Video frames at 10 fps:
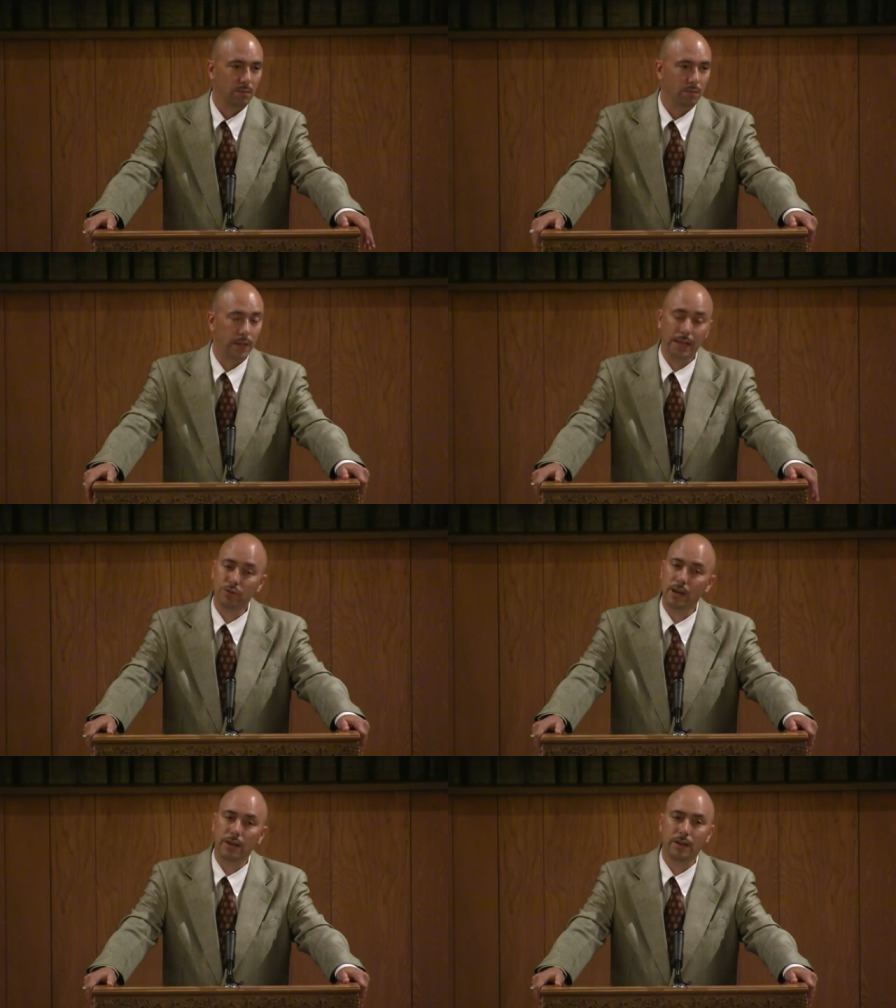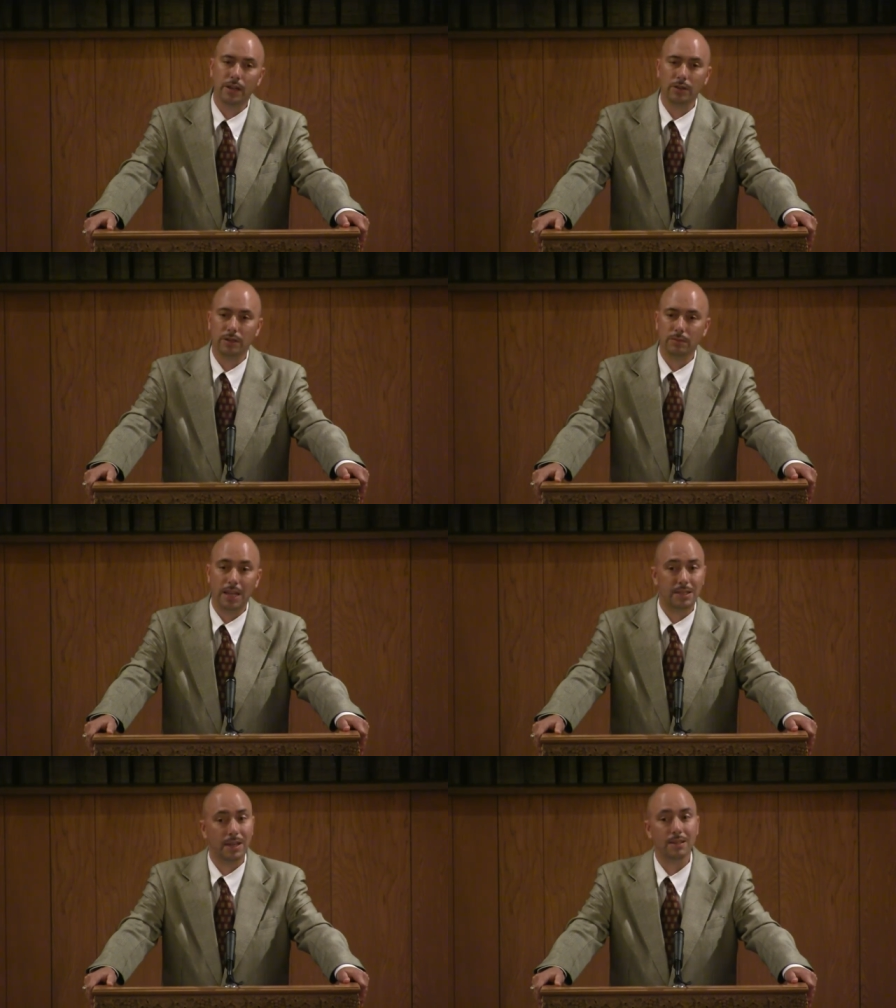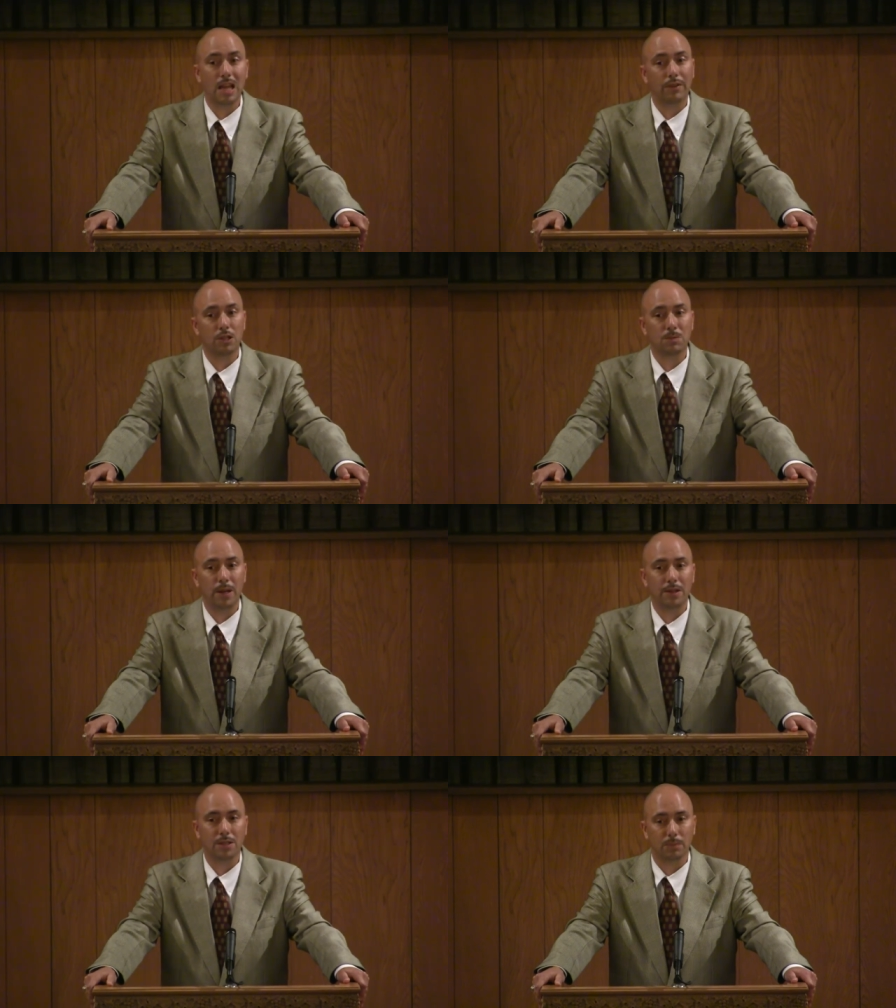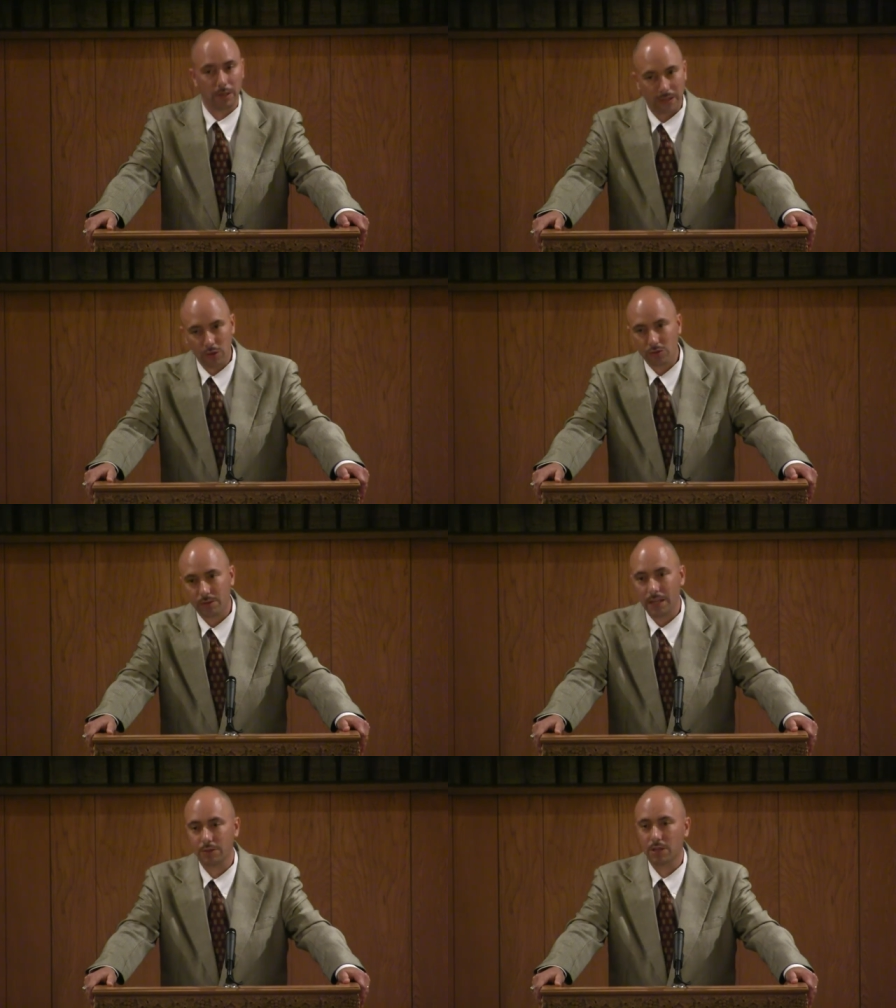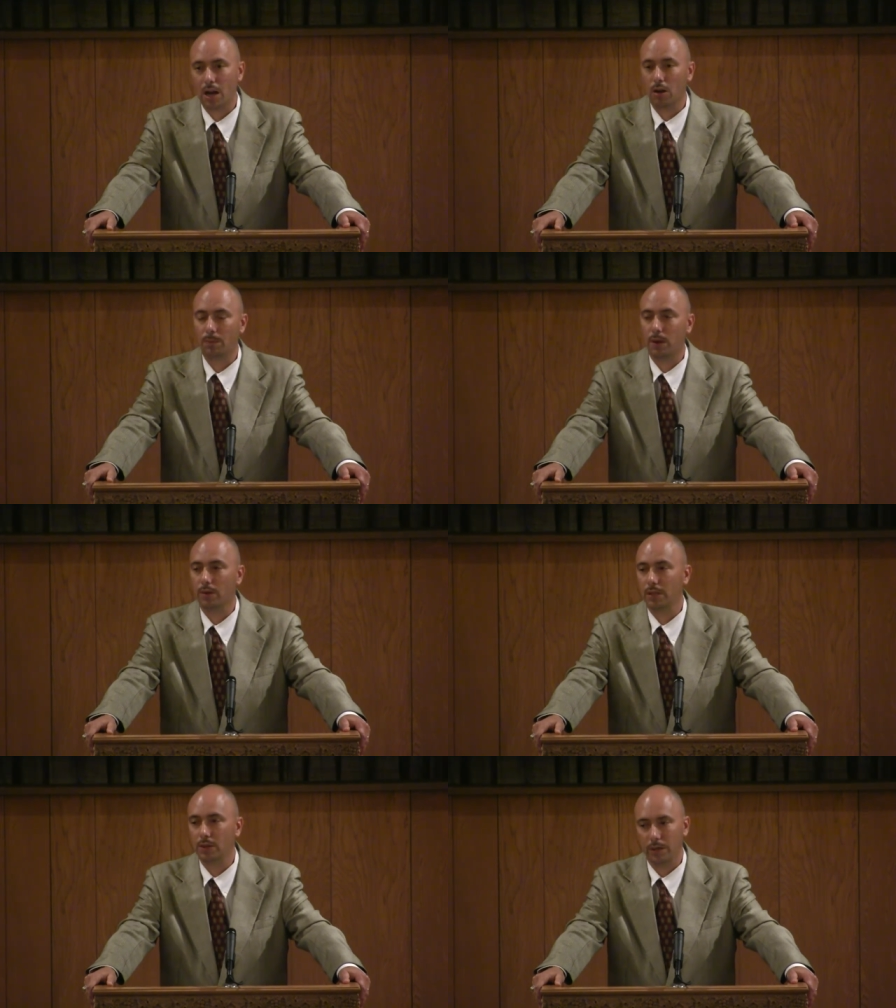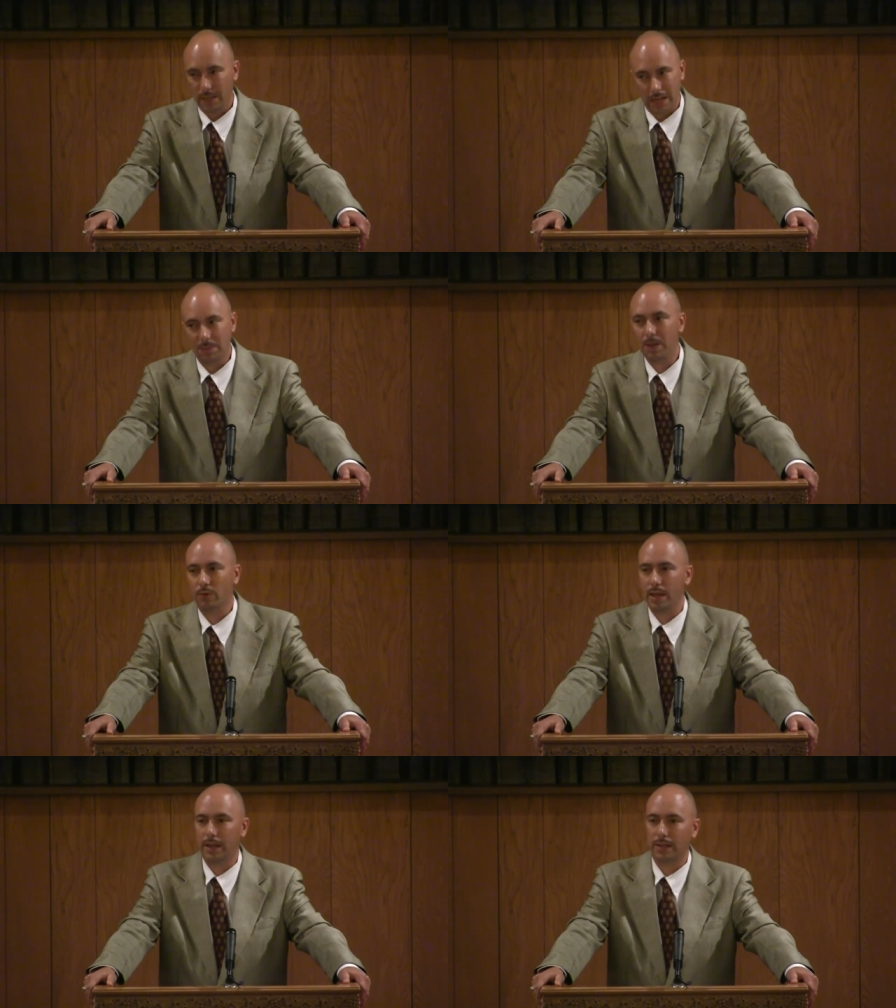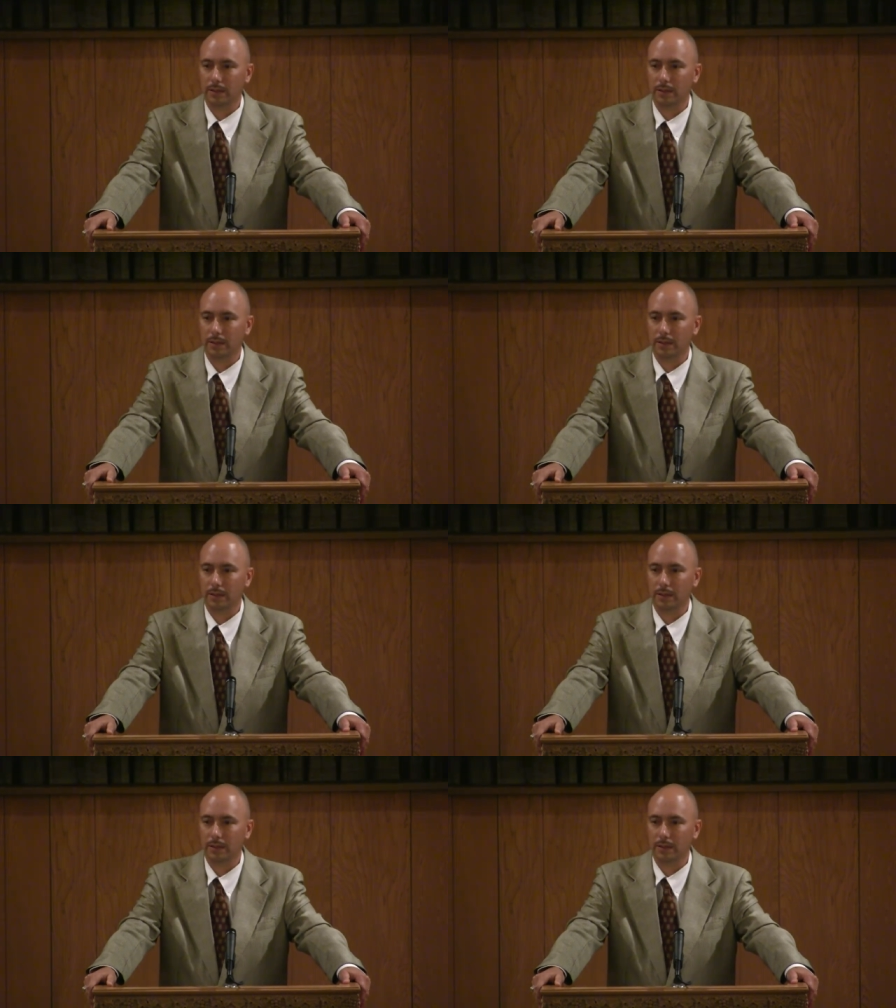but he's ready to do it. He said he's never experienced it, but if he was, he was called upon to do it, he'd be ready.